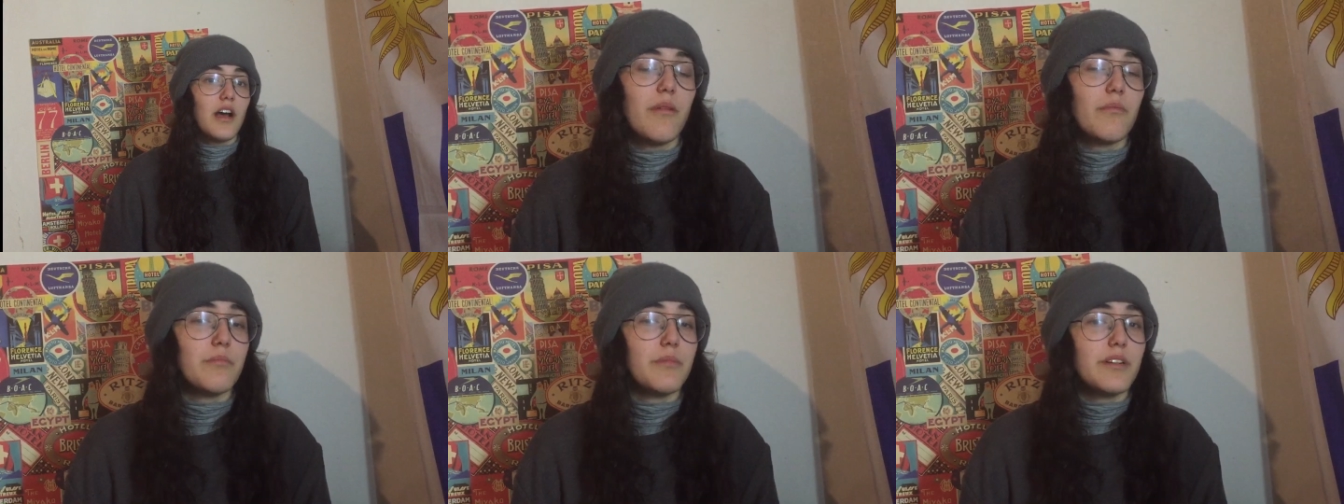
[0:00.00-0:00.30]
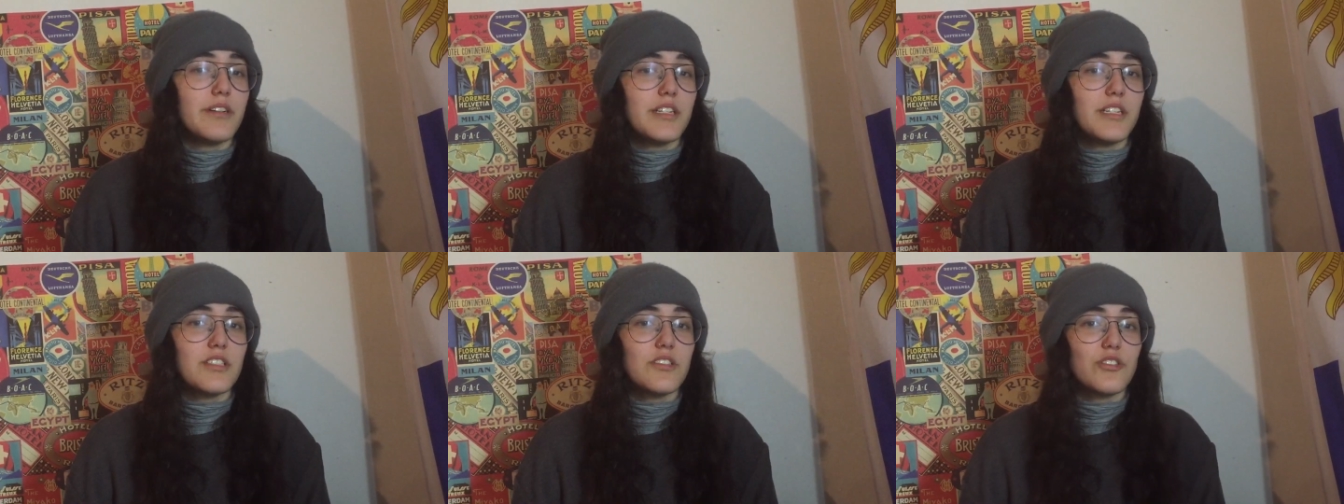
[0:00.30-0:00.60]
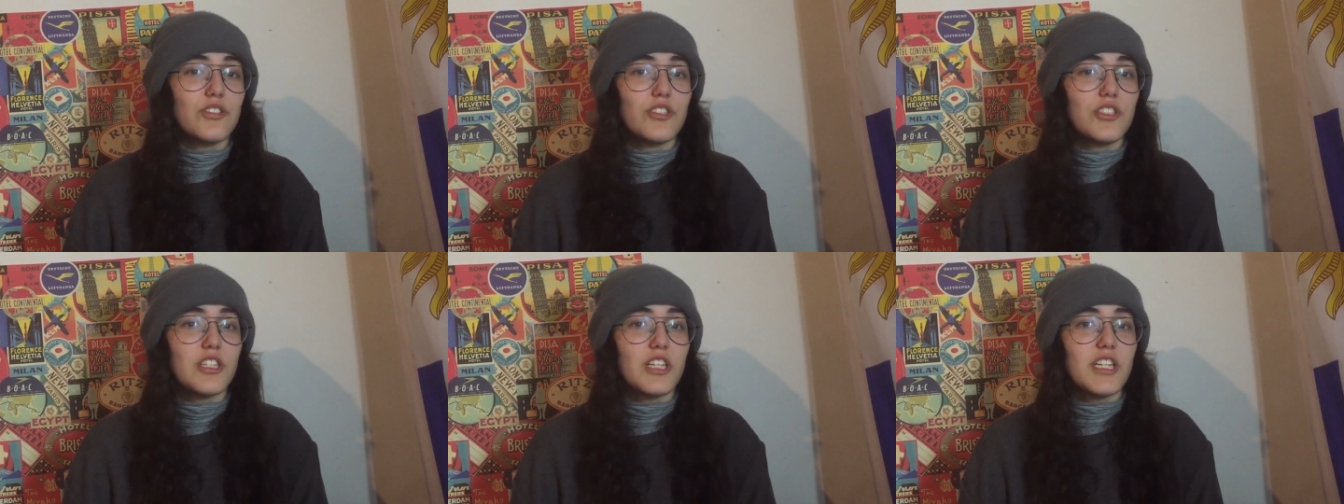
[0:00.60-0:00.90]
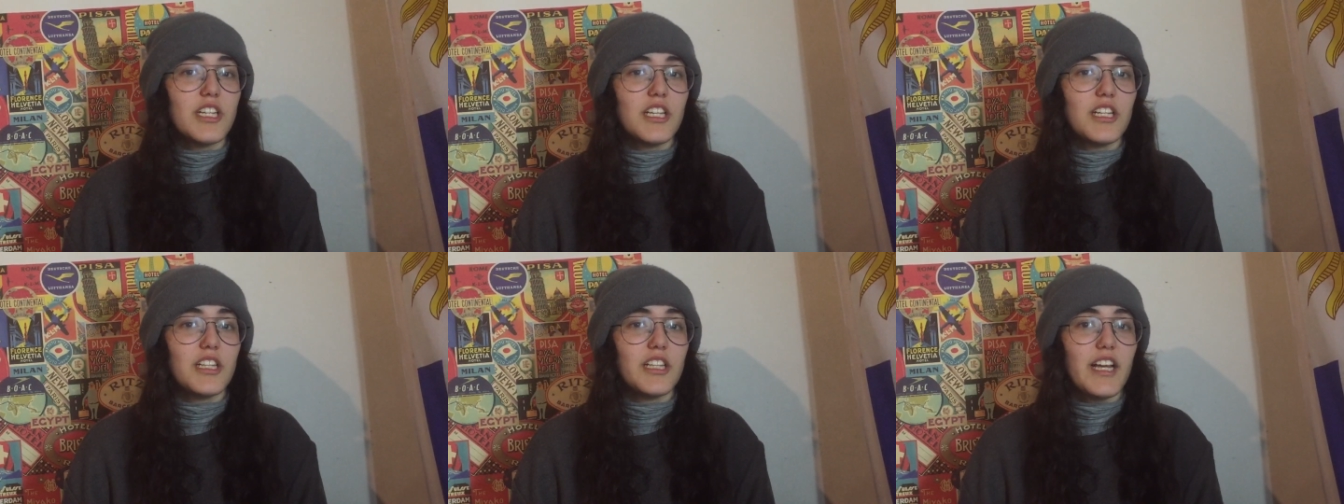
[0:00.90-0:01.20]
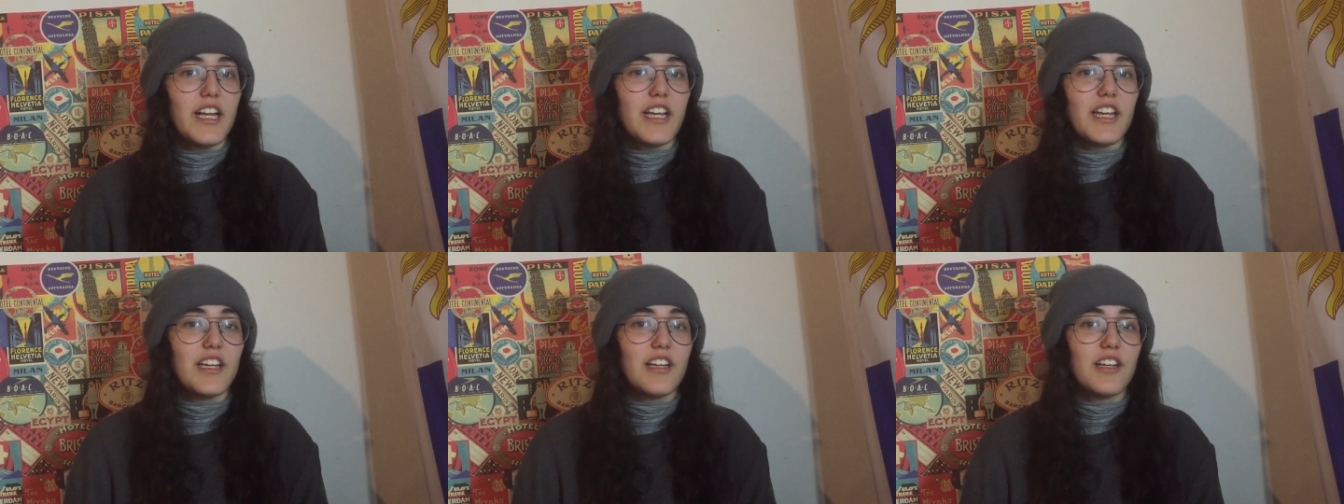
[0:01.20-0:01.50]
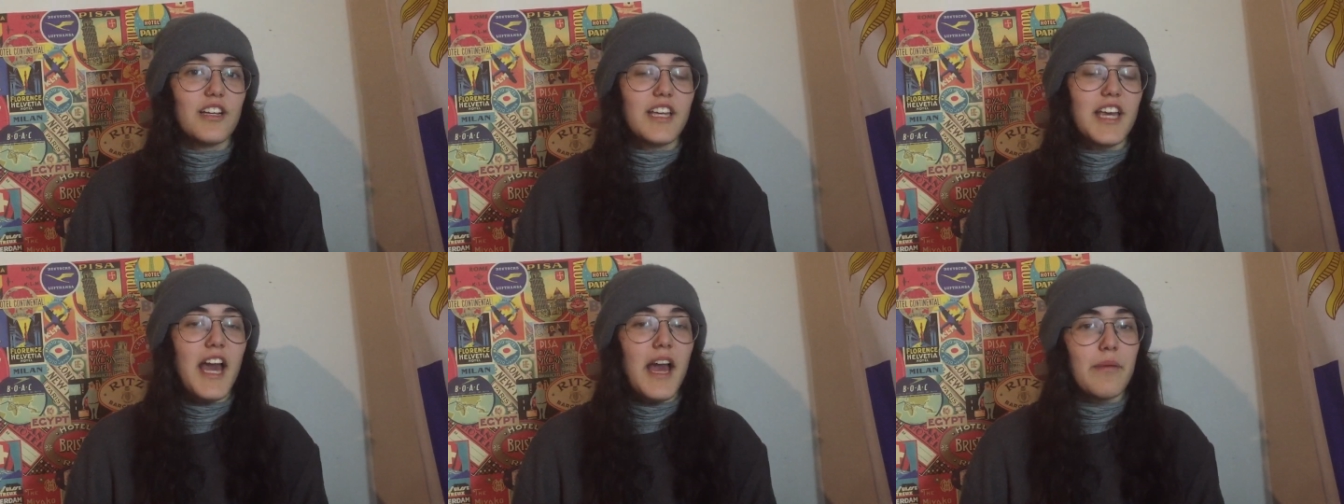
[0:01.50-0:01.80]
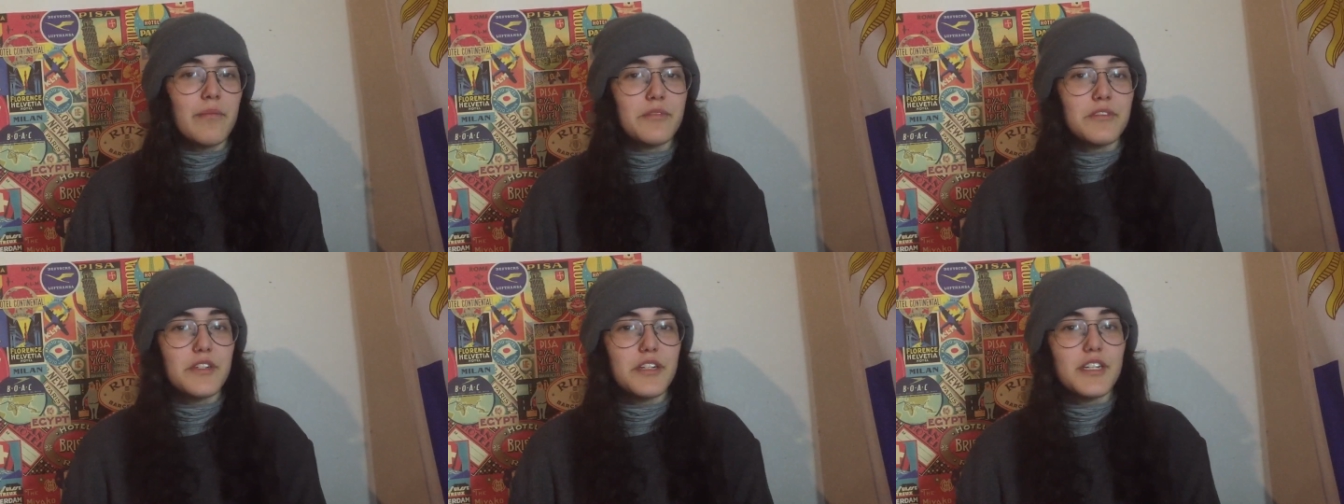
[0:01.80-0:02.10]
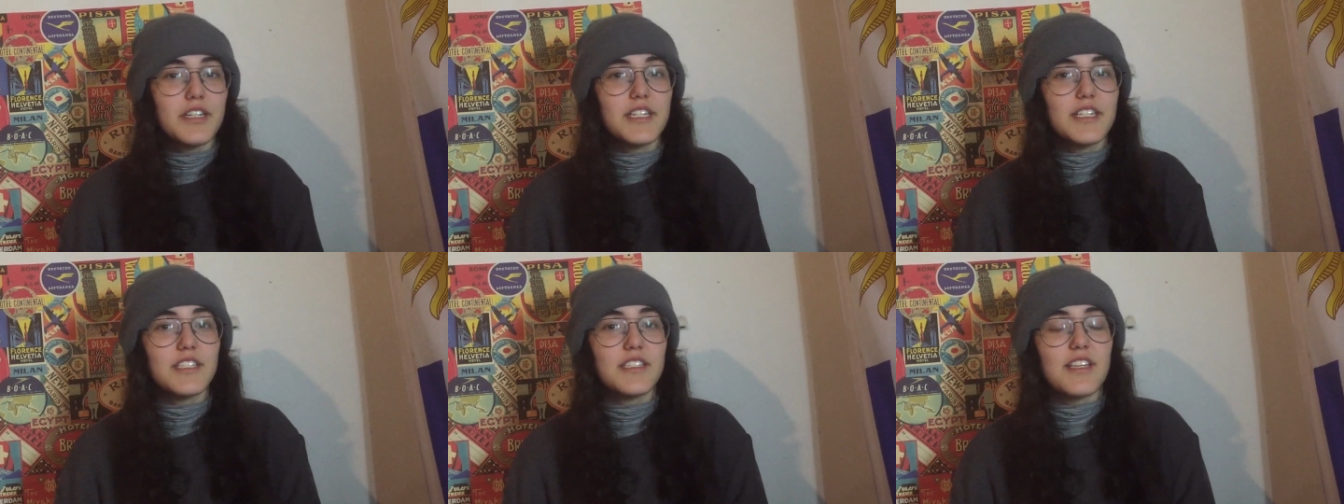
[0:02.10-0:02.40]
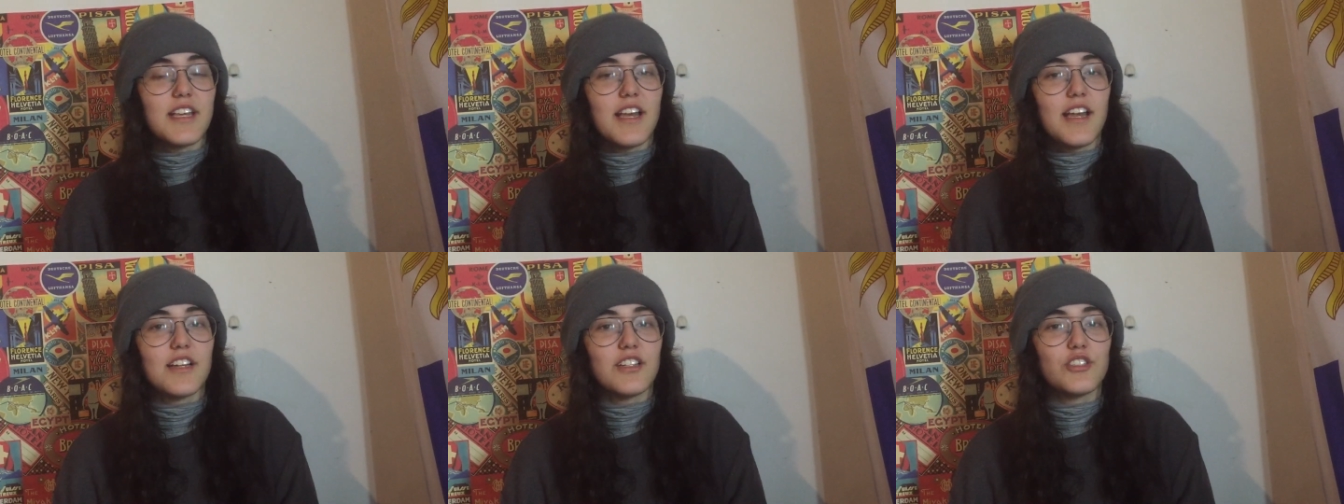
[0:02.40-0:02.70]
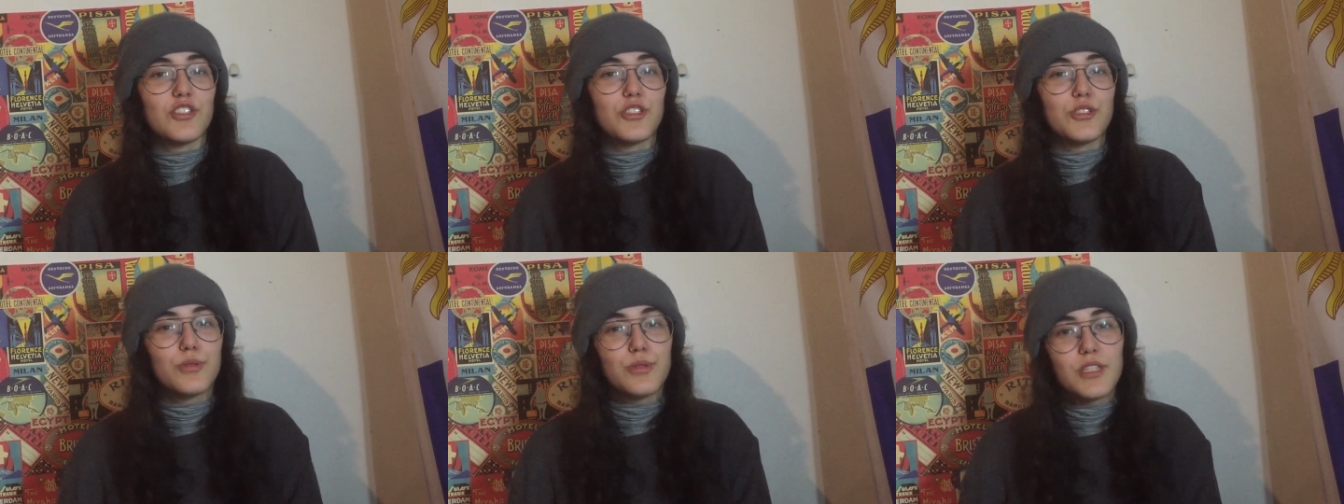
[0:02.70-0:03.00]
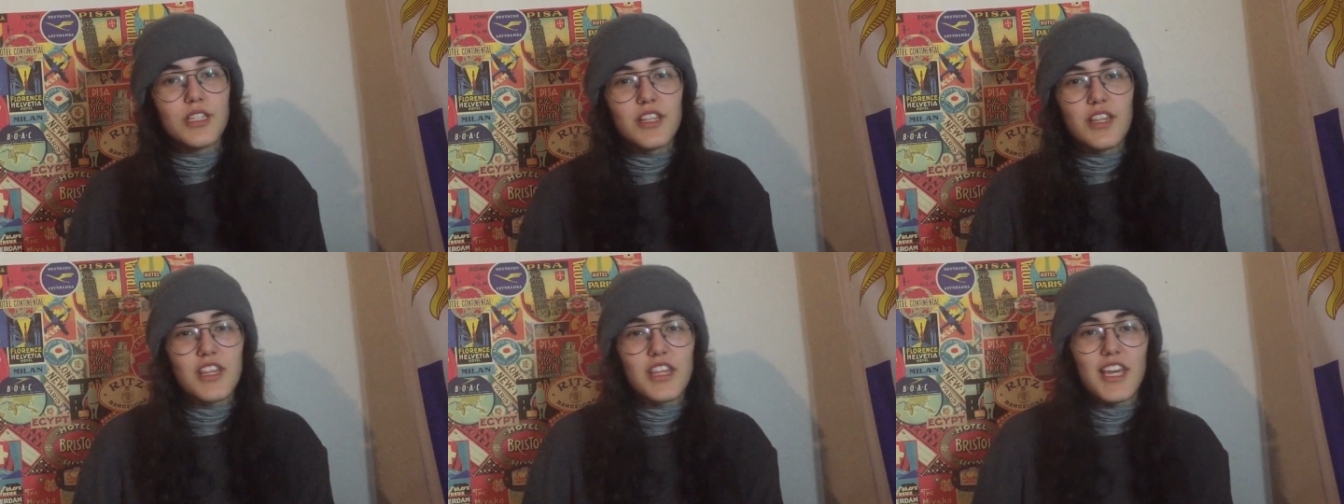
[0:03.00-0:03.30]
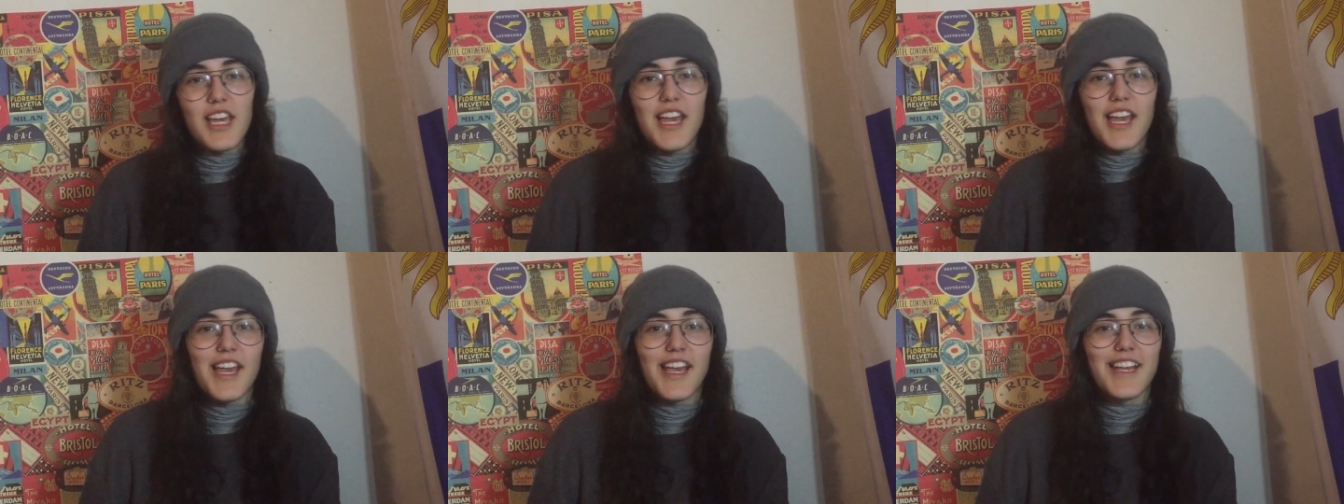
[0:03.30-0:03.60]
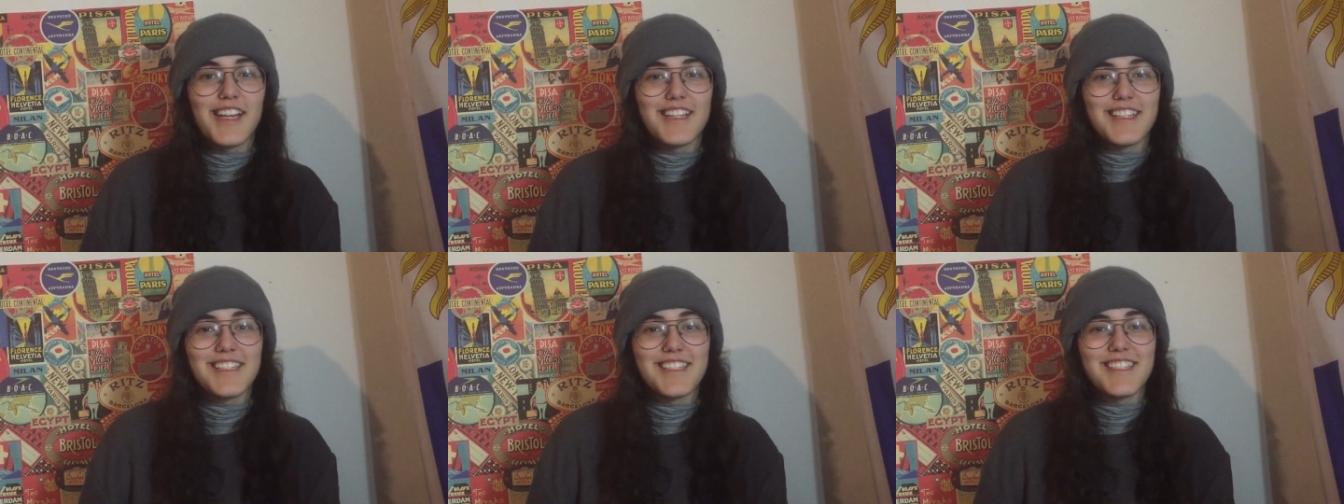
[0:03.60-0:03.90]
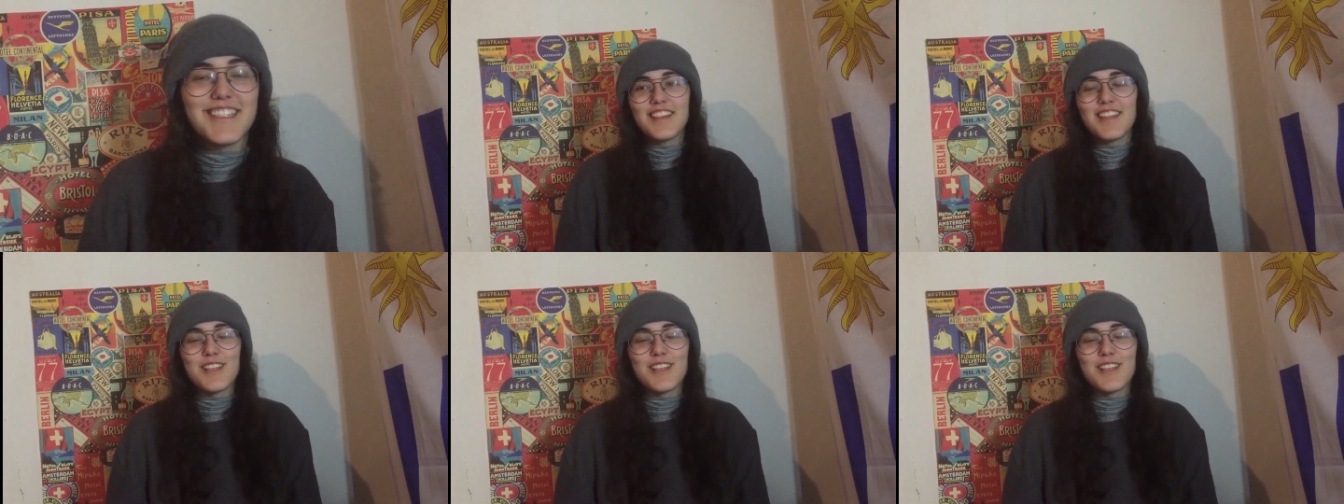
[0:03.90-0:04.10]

I'm very interested in like cameras and shooting things.